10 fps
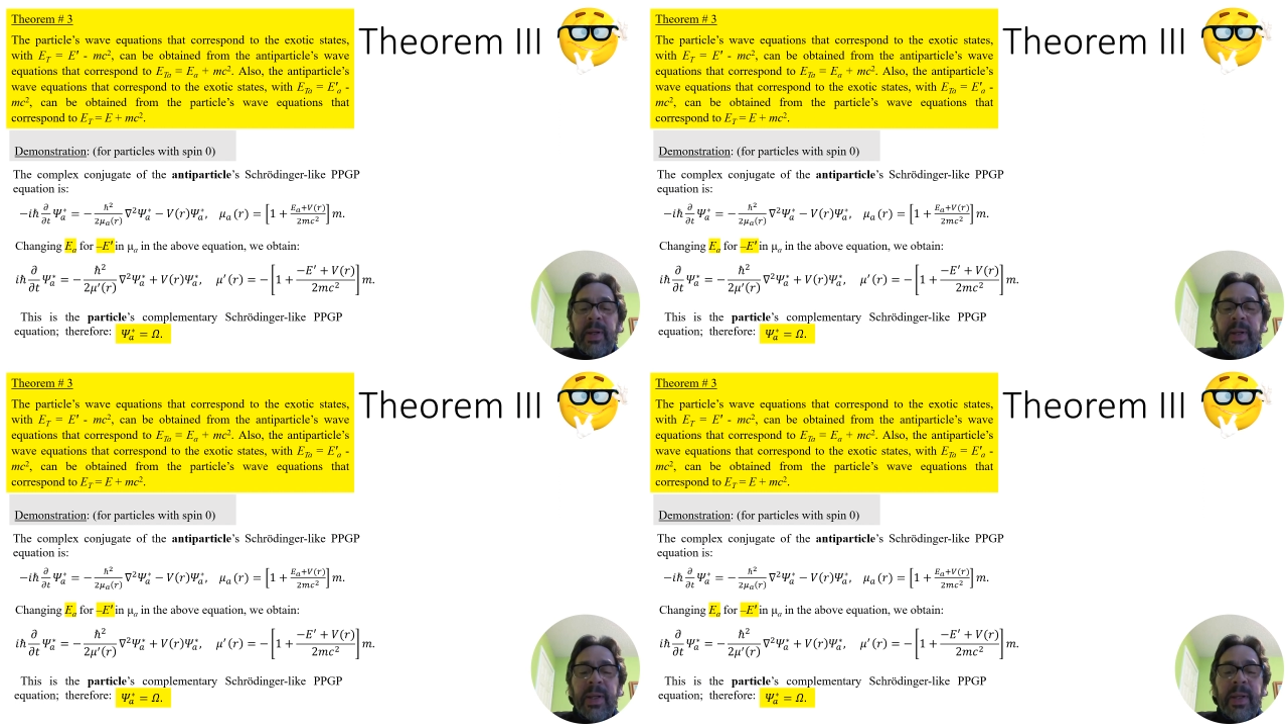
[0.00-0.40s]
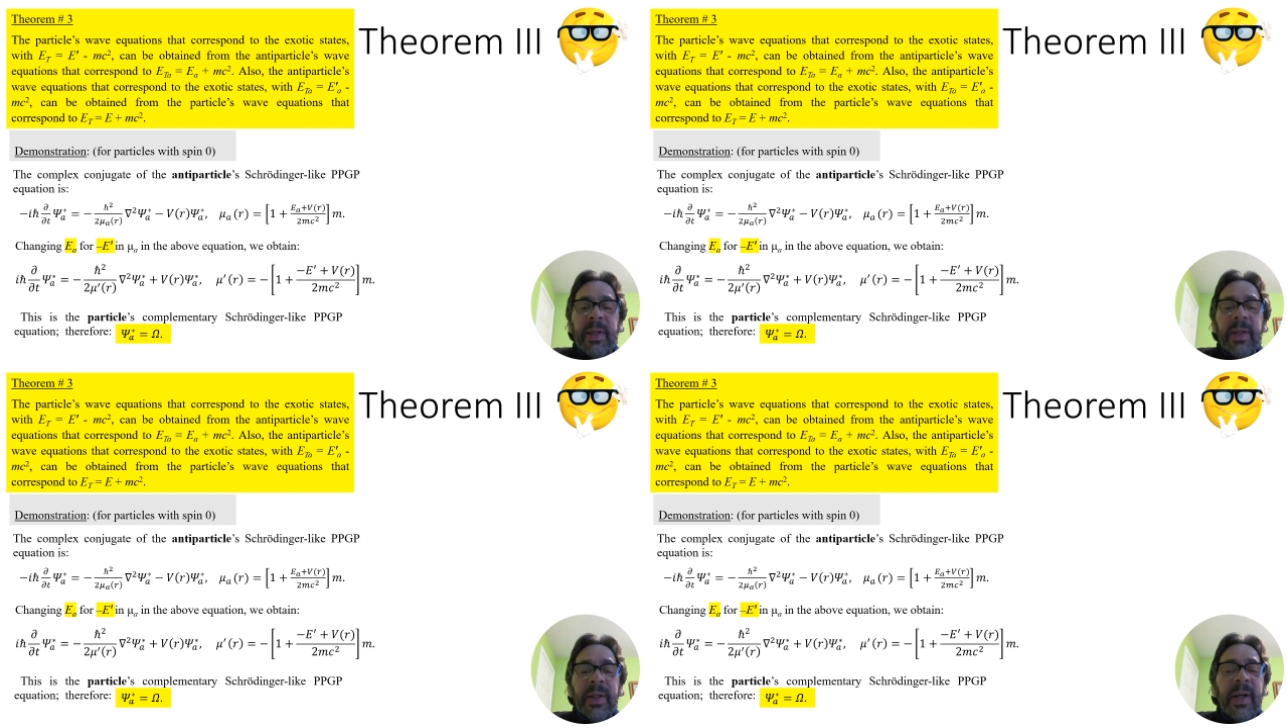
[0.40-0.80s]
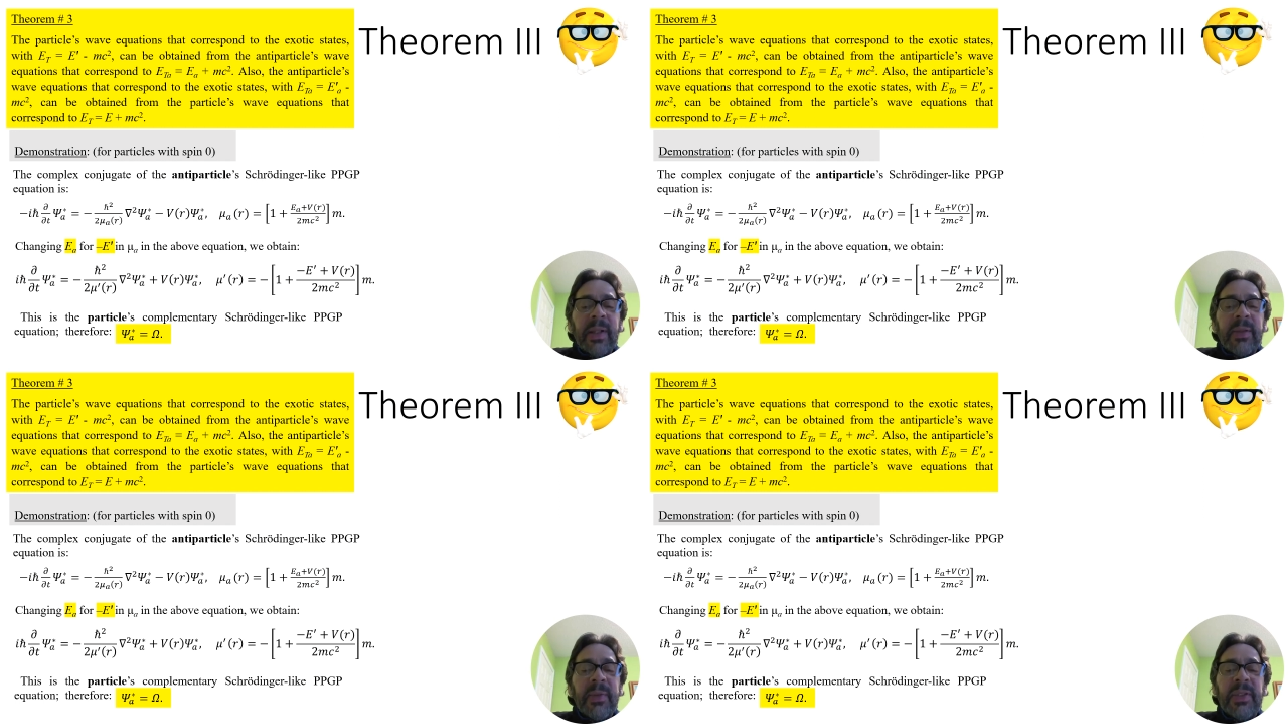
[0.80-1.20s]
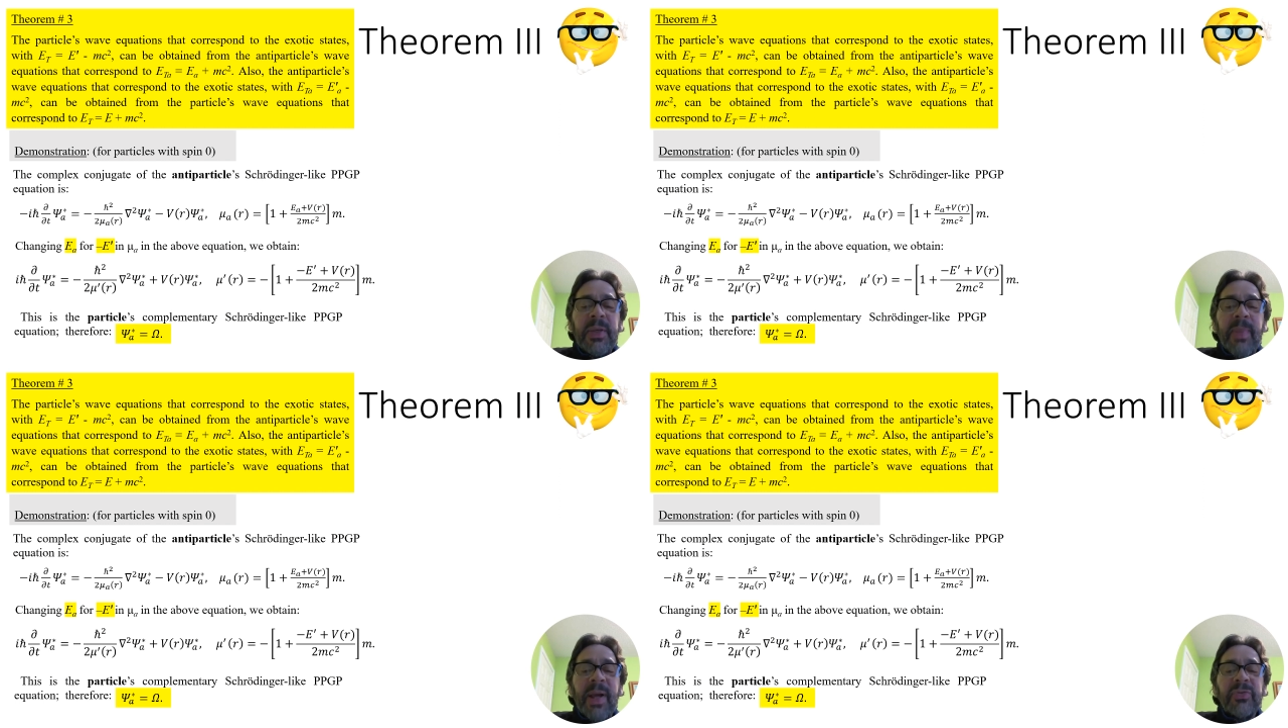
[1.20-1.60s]
relativistic
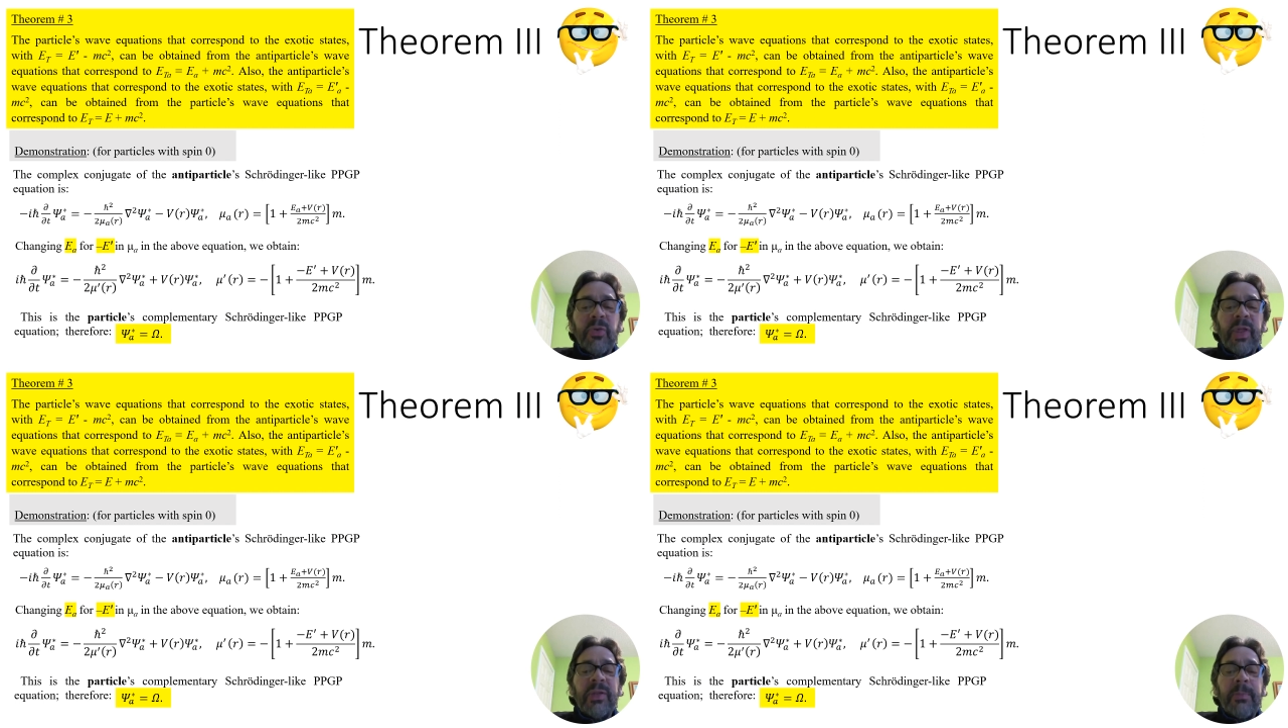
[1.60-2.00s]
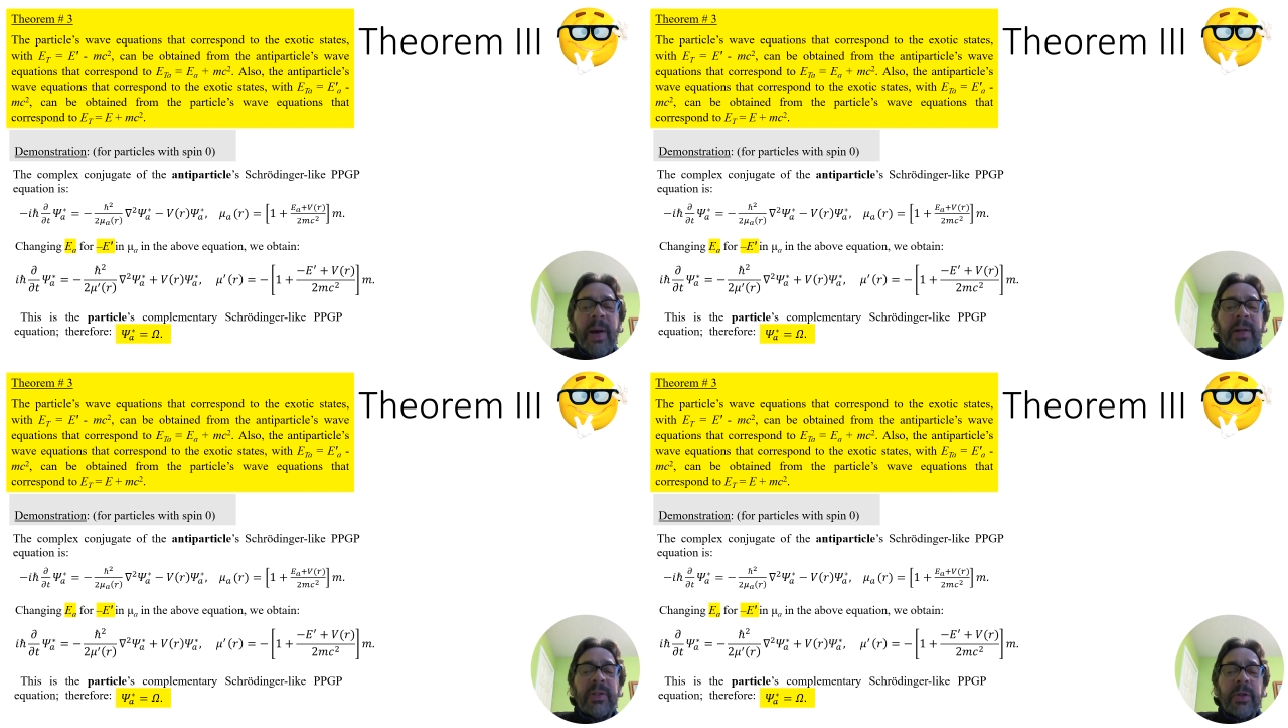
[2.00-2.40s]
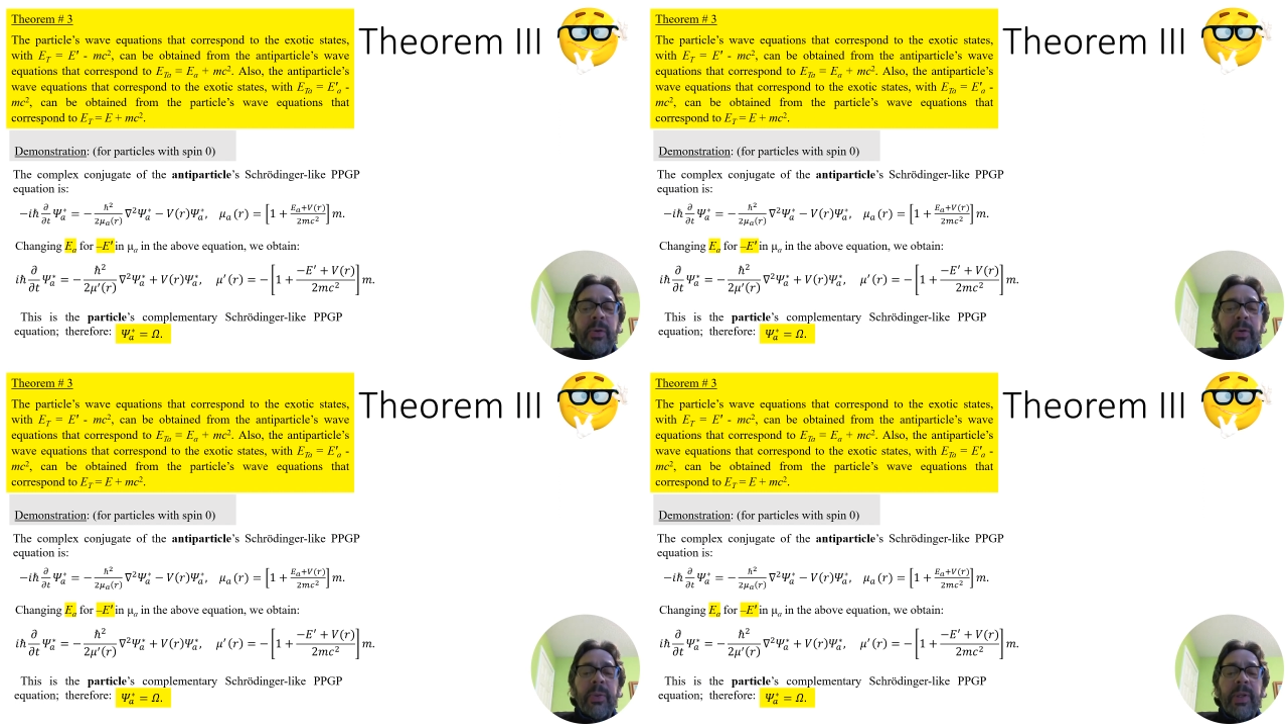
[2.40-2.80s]
mass of the antiparticle,